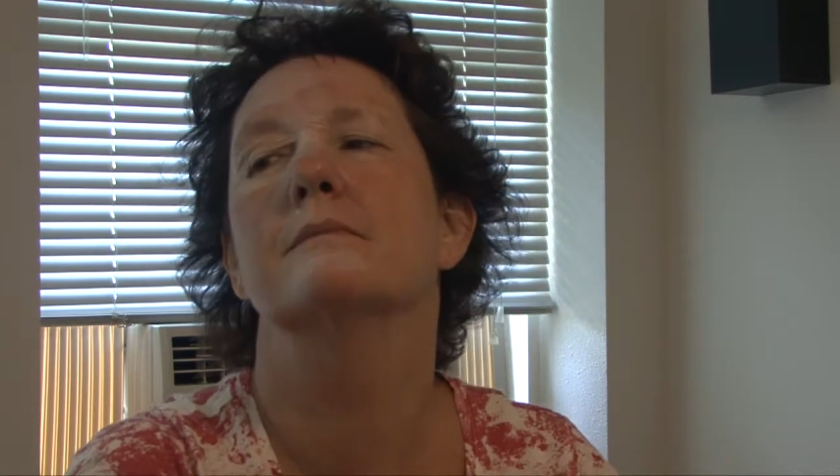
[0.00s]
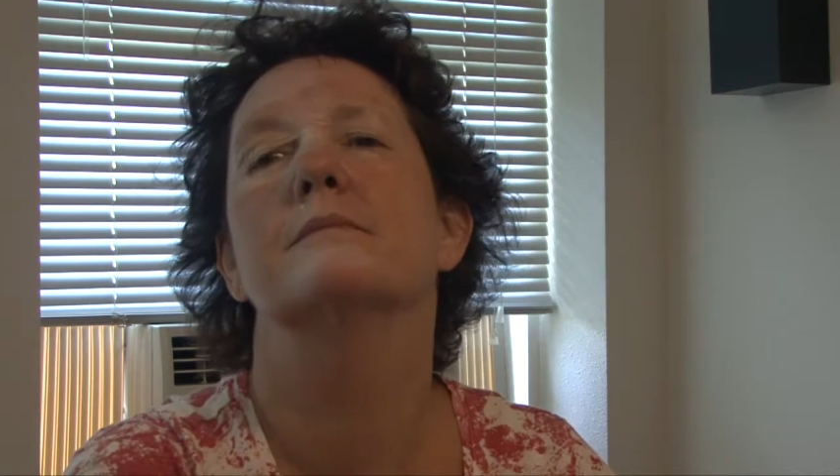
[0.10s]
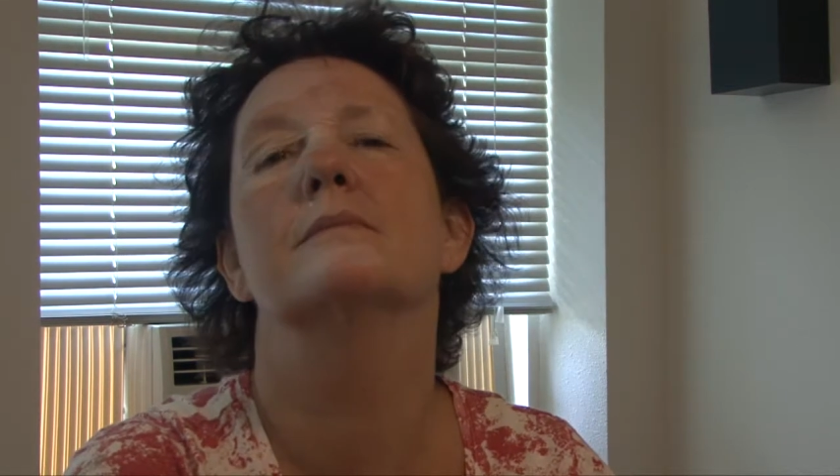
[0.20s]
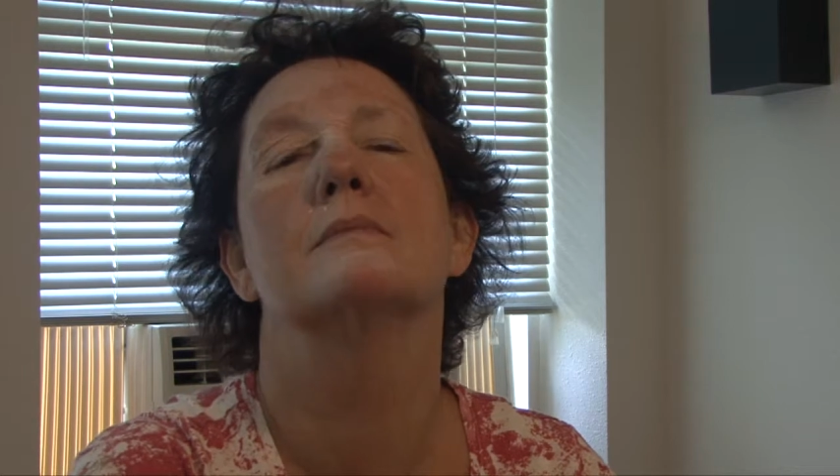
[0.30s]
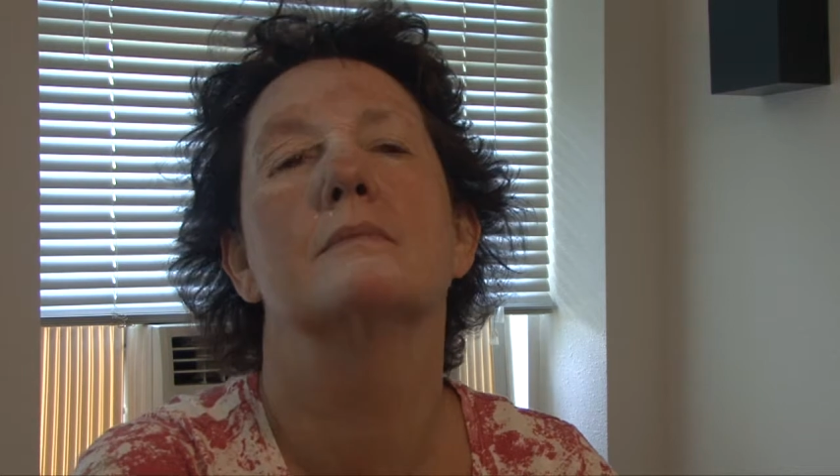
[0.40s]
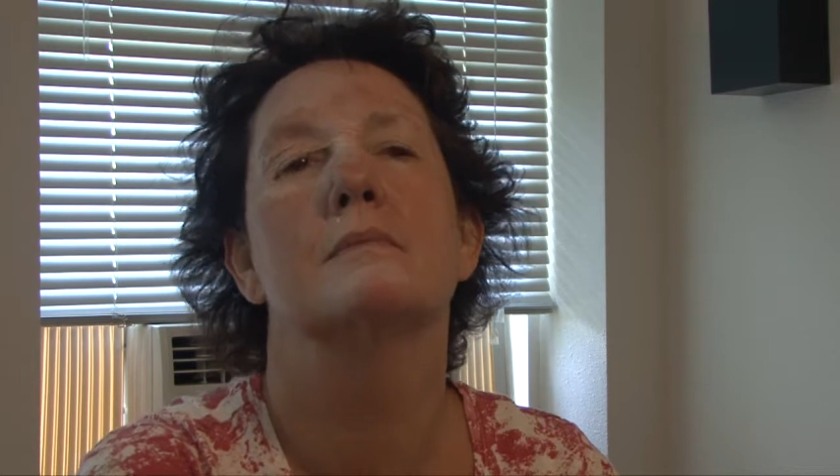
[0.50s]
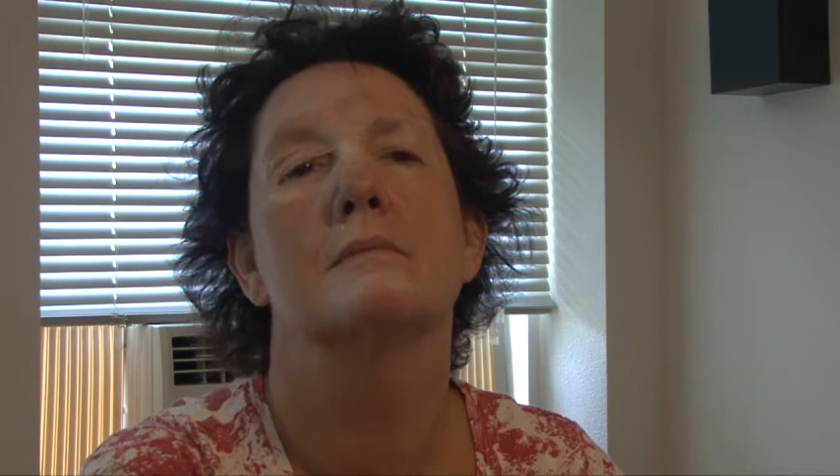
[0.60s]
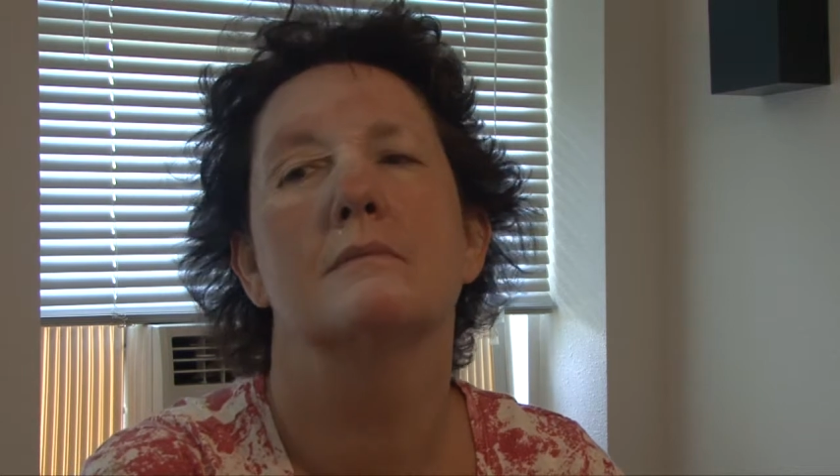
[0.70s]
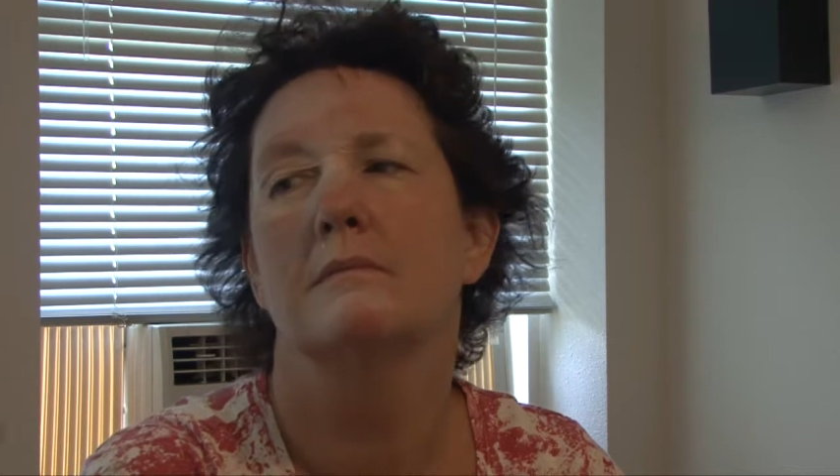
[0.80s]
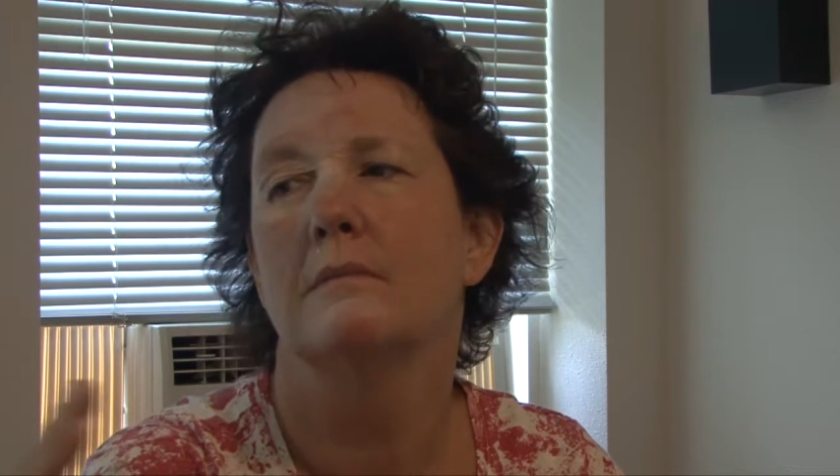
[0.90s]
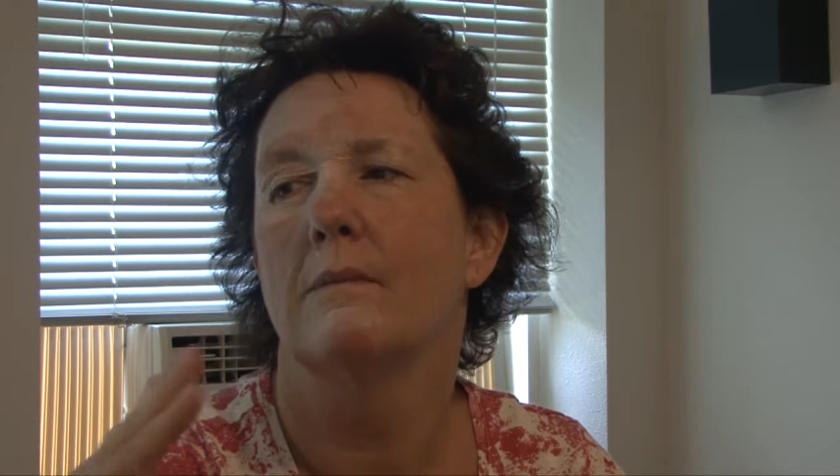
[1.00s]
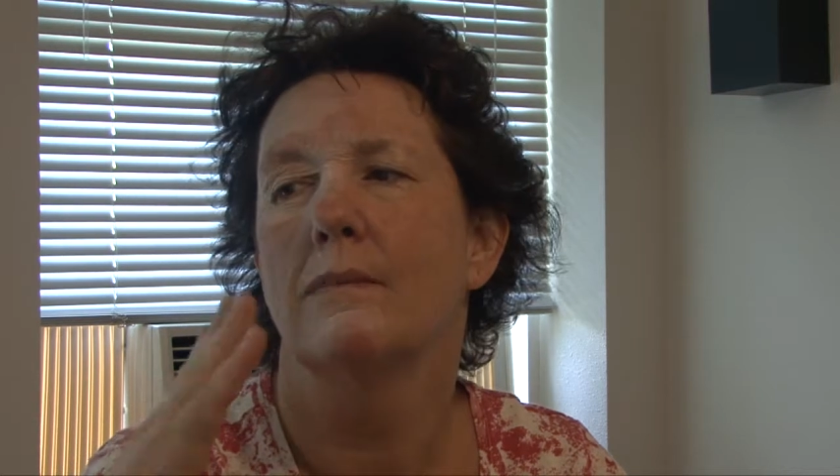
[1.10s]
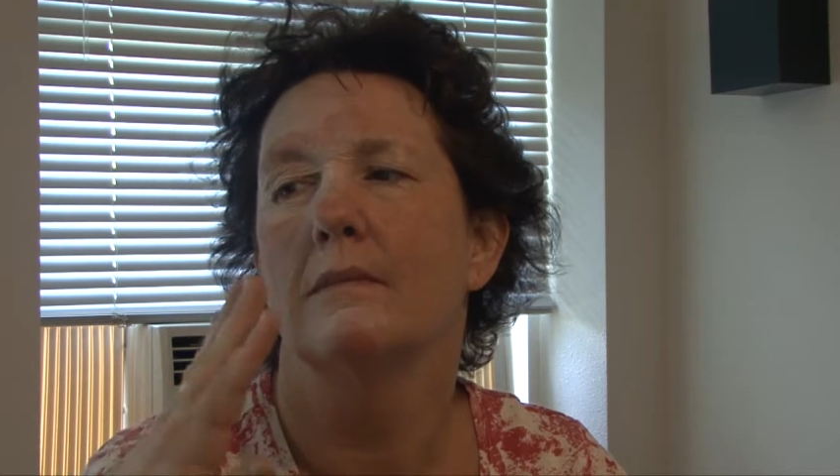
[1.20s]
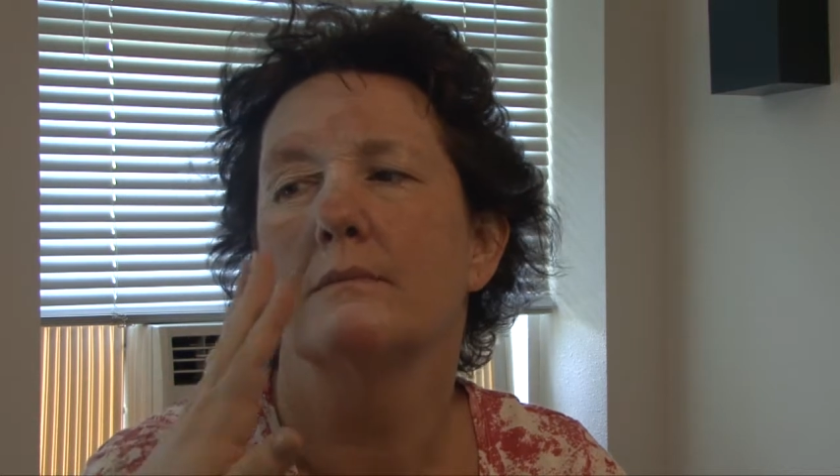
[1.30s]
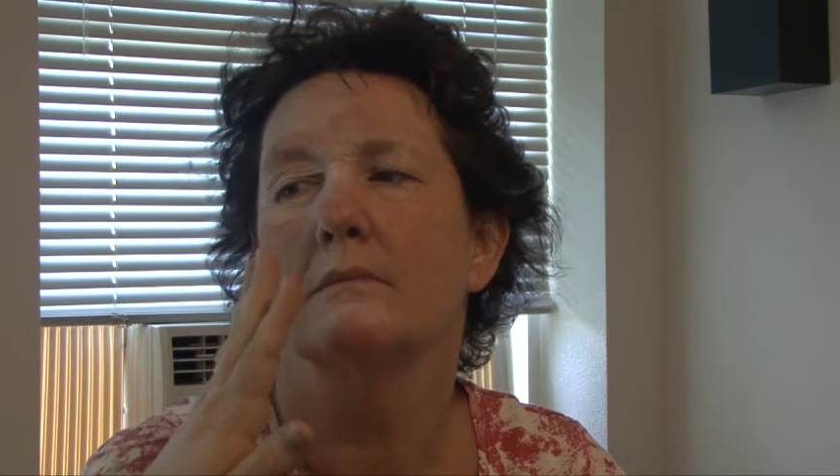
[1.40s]
okay, so what I'm going to
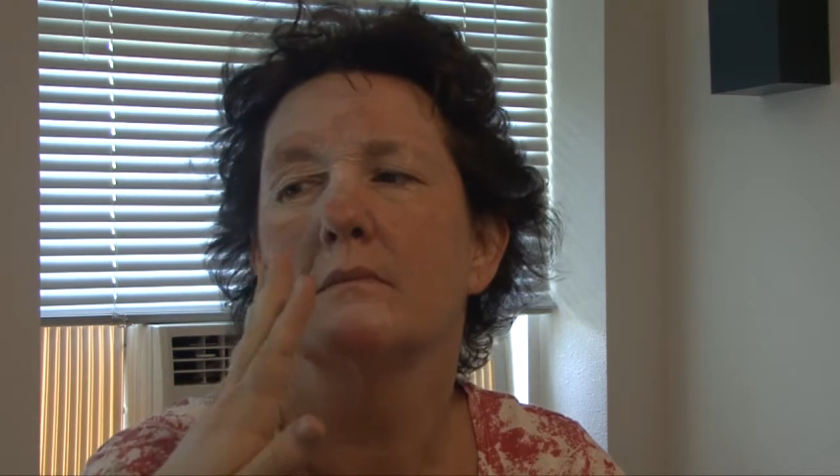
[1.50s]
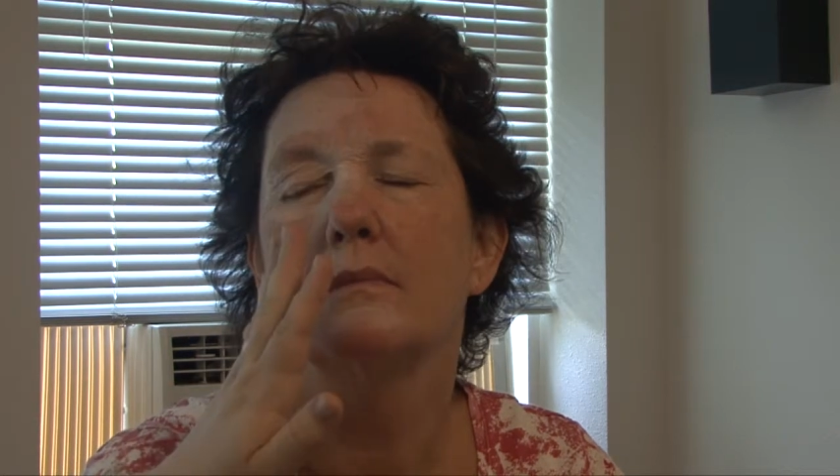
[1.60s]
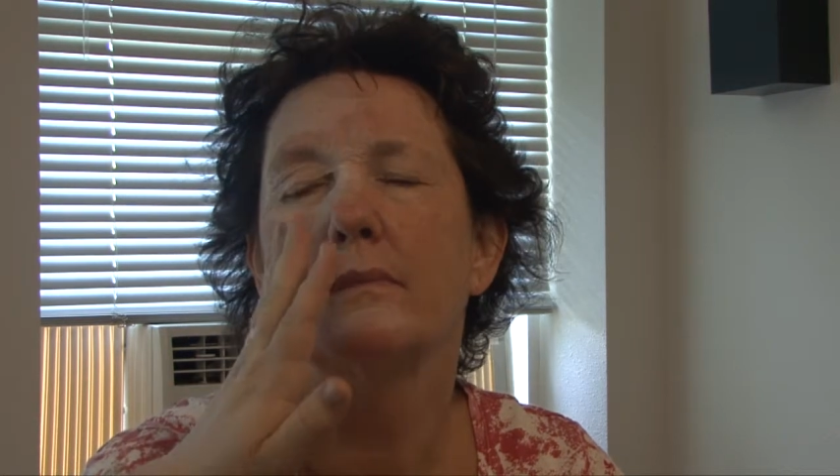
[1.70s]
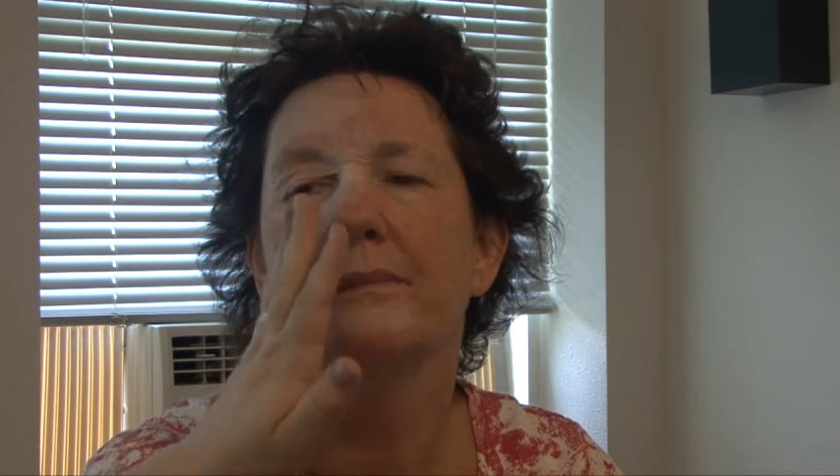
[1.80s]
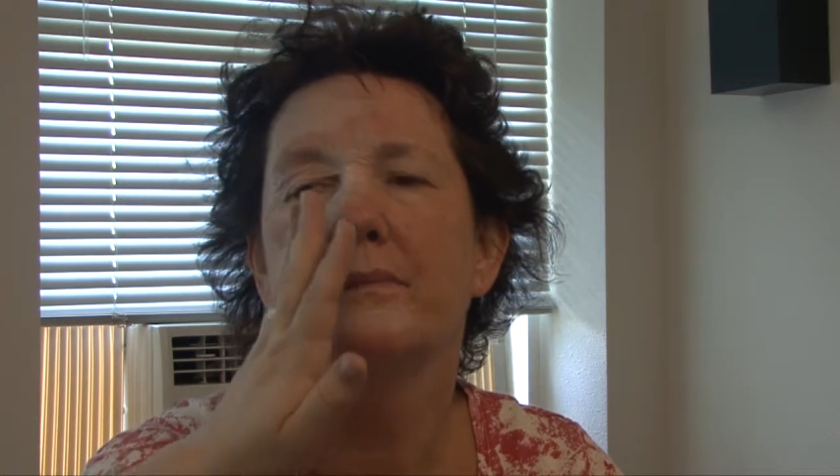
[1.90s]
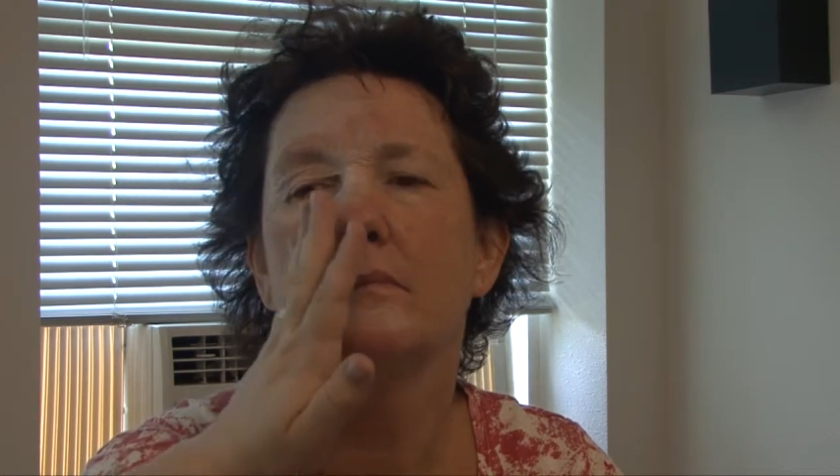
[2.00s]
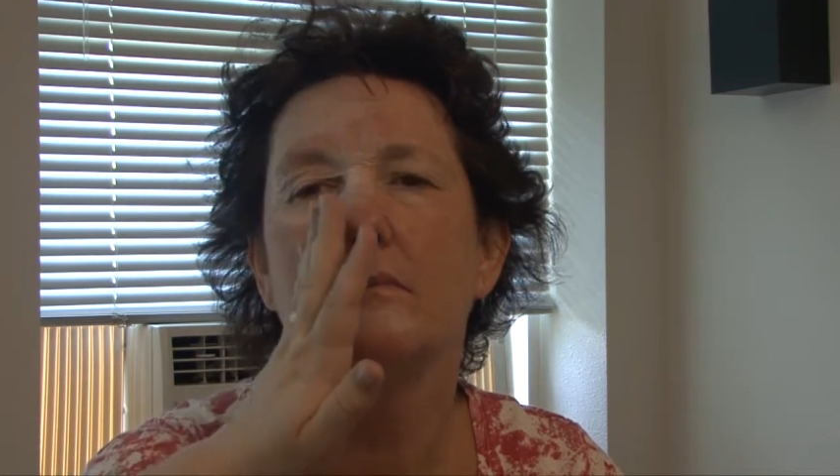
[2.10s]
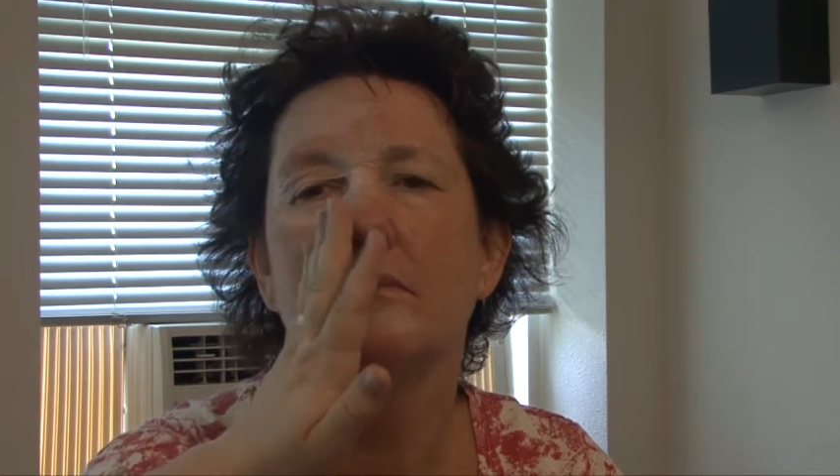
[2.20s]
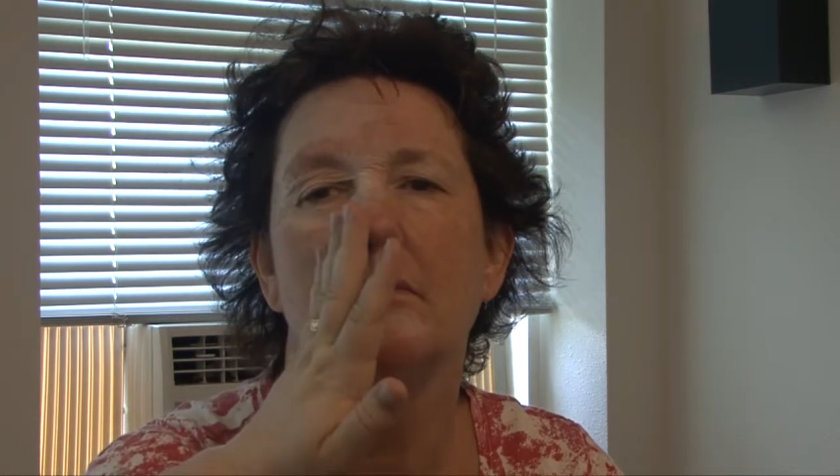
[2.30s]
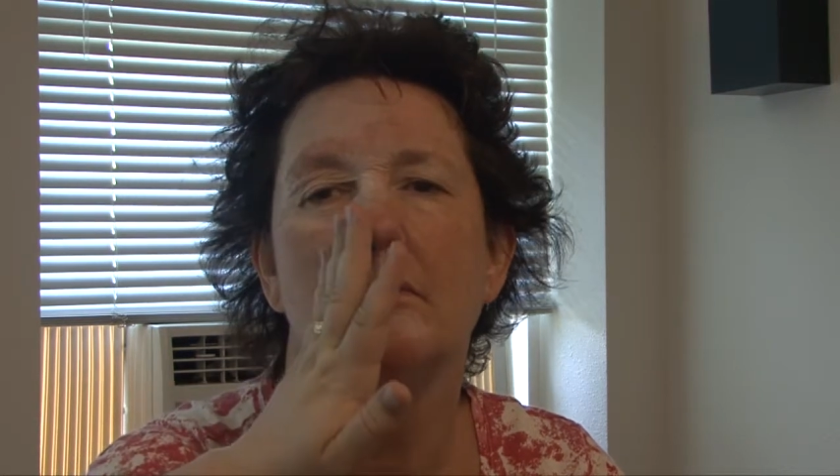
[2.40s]
do is have you